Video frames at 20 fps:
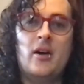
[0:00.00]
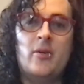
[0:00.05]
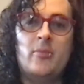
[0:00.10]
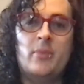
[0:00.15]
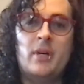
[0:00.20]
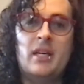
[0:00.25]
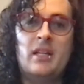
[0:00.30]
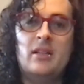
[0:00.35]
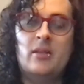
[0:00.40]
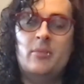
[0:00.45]

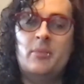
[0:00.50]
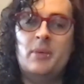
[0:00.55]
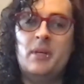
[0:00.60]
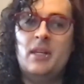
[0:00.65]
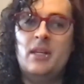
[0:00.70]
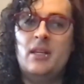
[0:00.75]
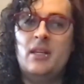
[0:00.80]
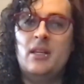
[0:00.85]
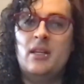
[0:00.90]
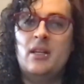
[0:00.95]
it'll
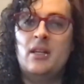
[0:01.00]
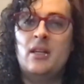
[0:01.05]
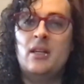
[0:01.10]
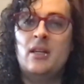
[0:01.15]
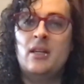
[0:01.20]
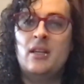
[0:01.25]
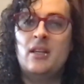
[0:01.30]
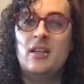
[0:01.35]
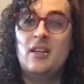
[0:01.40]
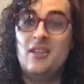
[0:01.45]
be
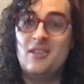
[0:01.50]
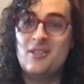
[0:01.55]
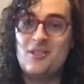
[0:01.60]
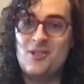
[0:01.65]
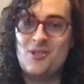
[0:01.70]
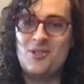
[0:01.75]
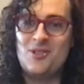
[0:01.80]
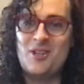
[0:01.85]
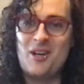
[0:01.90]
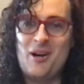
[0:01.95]
easier
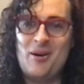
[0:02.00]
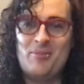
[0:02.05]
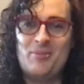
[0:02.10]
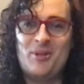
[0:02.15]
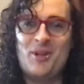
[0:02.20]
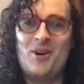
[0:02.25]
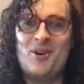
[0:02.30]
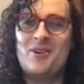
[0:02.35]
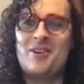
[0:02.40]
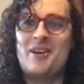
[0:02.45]
to
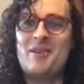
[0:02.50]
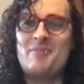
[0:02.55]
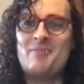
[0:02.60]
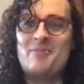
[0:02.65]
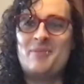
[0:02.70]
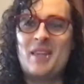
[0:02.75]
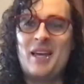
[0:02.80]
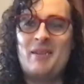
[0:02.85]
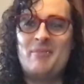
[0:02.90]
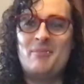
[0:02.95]
upload,
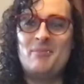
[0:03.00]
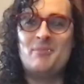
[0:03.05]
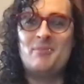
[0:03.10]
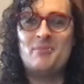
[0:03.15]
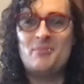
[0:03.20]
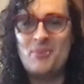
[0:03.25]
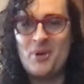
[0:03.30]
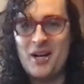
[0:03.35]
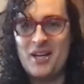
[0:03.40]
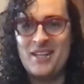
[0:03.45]
I'm
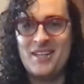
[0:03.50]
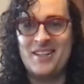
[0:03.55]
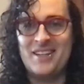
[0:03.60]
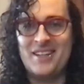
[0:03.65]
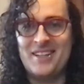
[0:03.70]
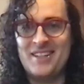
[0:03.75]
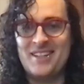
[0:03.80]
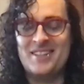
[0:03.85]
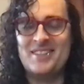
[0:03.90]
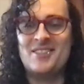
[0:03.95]
breaking
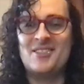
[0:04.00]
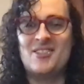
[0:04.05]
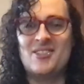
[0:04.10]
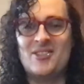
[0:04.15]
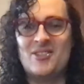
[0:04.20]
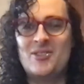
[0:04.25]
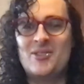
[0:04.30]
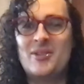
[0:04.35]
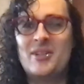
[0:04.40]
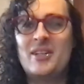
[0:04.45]
it
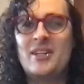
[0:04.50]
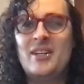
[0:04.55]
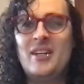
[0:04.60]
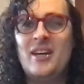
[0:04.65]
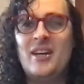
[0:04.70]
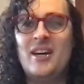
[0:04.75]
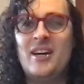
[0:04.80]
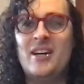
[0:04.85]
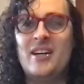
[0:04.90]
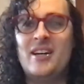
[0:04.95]
into
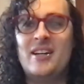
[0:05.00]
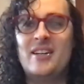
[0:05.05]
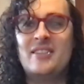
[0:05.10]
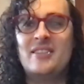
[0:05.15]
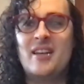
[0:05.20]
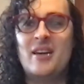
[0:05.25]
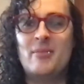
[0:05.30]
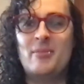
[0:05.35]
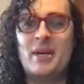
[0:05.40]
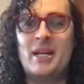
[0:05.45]

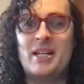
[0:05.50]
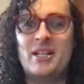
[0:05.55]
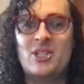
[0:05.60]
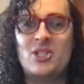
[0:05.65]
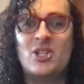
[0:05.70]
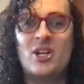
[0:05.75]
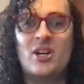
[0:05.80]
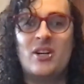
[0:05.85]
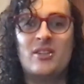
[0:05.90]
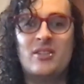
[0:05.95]
10-minute
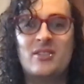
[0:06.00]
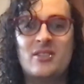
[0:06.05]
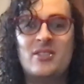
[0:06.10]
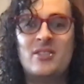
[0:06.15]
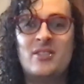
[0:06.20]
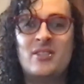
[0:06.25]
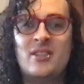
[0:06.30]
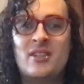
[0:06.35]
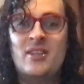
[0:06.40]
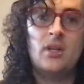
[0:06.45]
chunks.
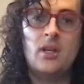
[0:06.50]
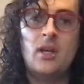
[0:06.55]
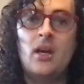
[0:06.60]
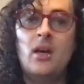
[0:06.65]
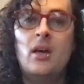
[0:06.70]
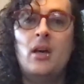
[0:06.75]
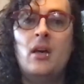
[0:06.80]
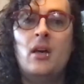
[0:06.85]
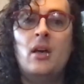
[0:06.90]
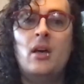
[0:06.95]

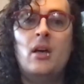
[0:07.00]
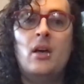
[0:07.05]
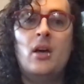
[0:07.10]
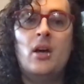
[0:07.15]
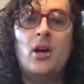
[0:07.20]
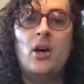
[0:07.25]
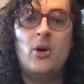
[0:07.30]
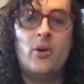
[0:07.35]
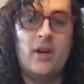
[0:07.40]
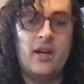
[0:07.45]

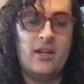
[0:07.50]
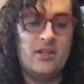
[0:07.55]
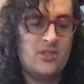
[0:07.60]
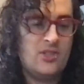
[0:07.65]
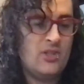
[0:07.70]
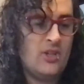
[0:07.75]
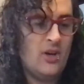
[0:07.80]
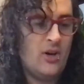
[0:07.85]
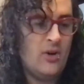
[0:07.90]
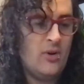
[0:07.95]
Okay,
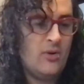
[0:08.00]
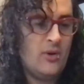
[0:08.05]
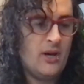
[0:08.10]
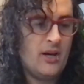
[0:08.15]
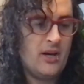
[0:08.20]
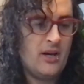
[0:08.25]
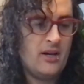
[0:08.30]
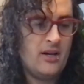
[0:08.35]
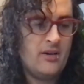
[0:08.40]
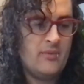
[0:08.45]

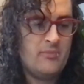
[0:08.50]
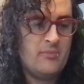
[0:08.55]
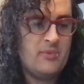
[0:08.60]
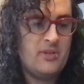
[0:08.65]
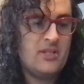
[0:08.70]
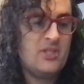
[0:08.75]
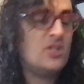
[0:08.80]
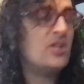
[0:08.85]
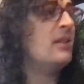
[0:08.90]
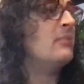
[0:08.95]
so this
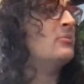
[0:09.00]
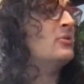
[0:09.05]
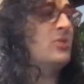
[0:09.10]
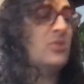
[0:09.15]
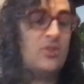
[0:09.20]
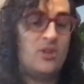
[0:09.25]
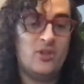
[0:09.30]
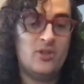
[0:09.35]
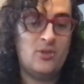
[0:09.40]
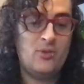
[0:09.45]
chapter
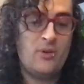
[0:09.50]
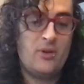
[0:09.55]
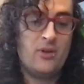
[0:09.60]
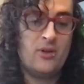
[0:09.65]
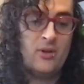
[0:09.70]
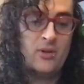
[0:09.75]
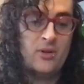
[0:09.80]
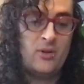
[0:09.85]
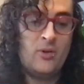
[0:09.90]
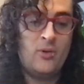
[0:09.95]
starts with a
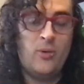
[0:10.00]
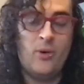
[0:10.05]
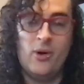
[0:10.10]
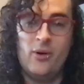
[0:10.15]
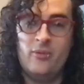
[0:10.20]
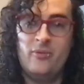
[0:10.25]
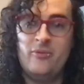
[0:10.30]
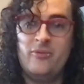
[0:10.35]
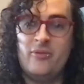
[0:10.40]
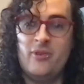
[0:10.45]

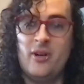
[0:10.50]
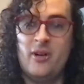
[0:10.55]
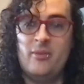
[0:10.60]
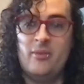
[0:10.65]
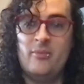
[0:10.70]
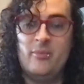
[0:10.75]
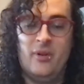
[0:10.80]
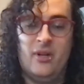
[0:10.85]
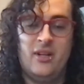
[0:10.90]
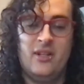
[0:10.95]
quote from
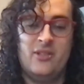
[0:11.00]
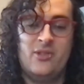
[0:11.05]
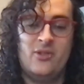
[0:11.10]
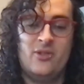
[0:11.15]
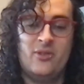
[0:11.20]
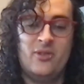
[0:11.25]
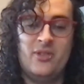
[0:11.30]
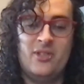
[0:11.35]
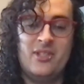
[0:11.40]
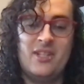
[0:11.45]

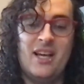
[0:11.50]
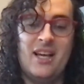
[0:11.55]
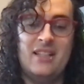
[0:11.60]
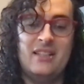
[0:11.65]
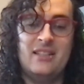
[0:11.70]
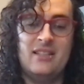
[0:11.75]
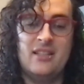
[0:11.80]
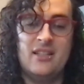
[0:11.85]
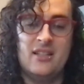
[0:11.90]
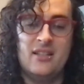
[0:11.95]
Husserl's
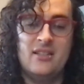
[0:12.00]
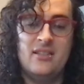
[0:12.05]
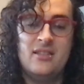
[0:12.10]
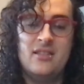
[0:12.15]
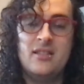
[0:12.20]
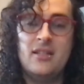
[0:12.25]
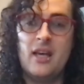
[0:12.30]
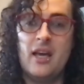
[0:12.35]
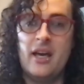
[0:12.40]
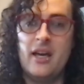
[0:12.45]
Ideas,
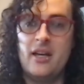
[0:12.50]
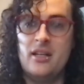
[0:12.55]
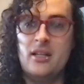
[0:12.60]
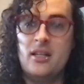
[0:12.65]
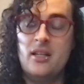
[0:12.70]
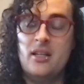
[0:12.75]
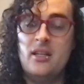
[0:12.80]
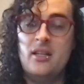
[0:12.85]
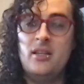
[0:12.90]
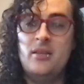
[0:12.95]
and
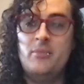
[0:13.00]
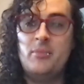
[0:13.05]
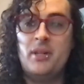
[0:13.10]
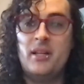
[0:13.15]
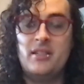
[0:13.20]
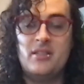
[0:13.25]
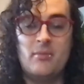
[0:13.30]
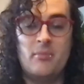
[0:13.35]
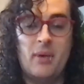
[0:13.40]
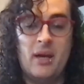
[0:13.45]
he
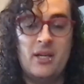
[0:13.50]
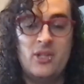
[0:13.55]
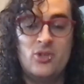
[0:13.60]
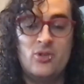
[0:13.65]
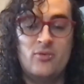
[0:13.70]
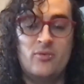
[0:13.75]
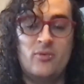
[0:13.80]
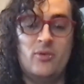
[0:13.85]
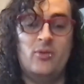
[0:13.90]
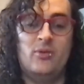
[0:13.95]
plays a major
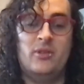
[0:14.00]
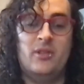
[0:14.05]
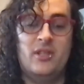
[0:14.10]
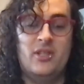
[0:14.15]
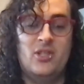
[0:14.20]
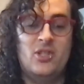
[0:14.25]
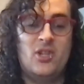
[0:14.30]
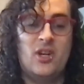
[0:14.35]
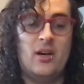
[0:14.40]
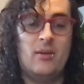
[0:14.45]
role in
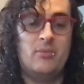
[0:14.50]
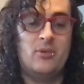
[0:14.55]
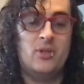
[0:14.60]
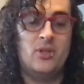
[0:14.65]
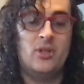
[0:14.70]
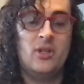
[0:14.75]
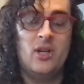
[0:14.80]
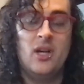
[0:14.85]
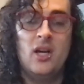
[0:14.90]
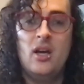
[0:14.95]
this
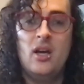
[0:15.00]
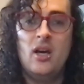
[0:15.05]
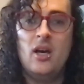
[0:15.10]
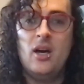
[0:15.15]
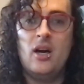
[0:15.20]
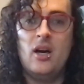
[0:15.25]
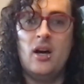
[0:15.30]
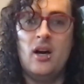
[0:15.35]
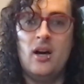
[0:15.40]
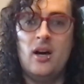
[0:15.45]
chapter,
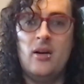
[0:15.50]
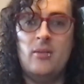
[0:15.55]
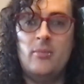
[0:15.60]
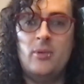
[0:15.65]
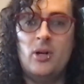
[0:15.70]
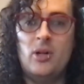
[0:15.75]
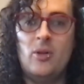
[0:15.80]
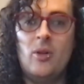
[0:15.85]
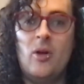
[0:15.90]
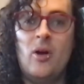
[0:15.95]

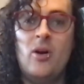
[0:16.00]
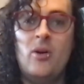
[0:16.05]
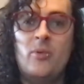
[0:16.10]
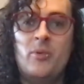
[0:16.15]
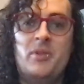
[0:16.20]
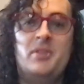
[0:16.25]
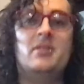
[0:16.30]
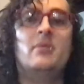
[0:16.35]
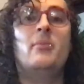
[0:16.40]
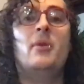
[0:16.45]
along with
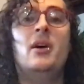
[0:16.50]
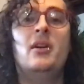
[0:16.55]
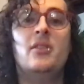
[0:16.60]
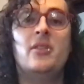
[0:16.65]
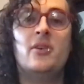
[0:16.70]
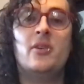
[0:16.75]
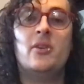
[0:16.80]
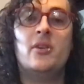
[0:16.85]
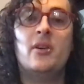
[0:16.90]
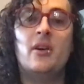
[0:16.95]
some
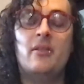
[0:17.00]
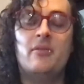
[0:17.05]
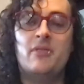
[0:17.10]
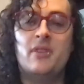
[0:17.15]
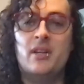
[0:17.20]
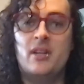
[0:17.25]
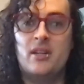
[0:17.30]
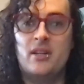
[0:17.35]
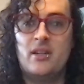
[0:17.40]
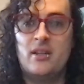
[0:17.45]
other of
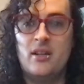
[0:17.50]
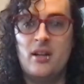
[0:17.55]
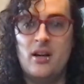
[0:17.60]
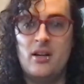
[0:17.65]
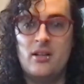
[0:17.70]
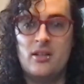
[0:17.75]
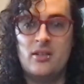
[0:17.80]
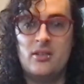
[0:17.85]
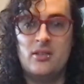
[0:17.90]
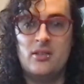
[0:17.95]
the
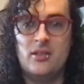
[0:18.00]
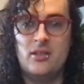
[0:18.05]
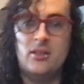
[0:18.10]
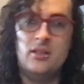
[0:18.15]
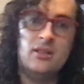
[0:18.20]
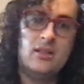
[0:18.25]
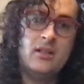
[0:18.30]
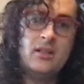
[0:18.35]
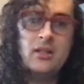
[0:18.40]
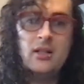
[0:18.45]
canonical
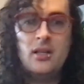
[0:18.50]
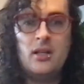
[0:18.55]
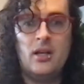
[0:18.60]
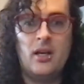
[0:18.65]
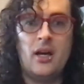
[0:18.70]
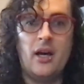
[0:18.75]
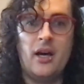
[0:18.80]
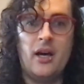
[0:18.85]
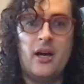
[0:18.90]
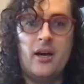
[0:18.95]

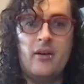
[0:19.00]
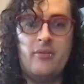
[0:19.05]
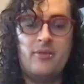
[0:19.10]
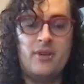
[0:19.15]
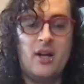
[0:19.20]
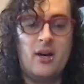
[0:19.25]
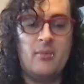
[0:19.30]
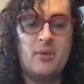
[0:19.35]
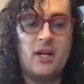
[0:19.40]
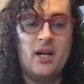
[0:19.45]

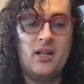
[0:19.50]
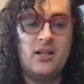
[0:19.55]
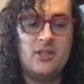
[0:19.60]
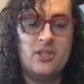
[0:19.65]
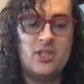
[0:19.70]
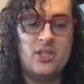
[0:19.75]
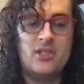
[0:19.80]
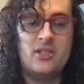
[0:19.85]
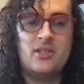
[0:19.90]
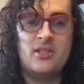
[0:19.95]

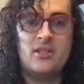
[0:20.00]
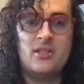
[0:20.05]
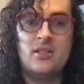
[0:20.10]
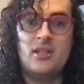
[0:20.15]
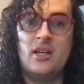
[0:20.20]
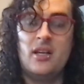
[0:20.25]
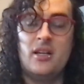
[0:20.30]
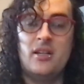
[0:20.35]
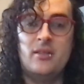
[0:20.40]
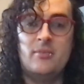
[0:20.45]
phenomenologists,
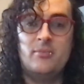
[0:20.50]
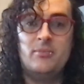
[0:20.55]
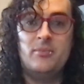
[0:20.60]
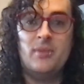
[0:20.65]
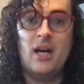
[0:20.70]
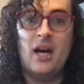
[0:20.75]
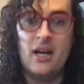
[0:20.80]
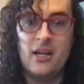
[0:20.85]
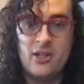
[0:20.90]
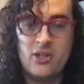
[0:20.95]

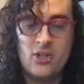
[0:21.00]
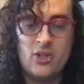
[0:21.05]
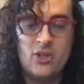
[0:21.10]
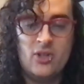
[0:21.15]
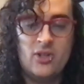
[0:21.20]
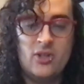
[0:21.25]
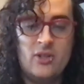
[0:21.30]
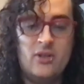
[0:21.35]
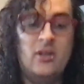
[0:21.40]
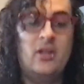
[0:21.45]

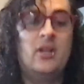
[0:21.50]
Heidegger,